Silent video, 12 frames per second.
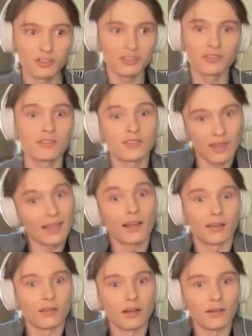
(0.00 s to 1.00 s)
it was just this thing
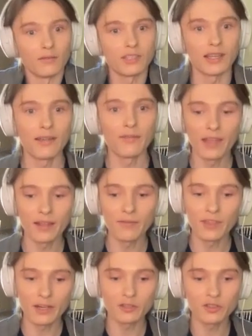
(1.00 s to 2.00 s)
I loved. And
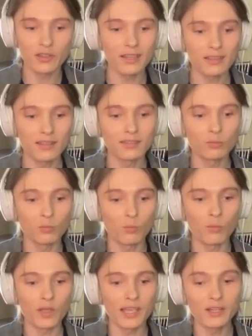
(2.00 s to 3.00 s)
then there's like this
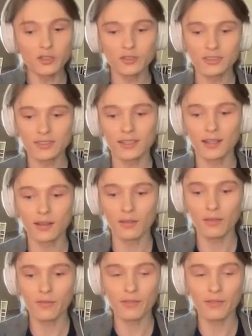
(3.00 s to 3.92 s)
interesting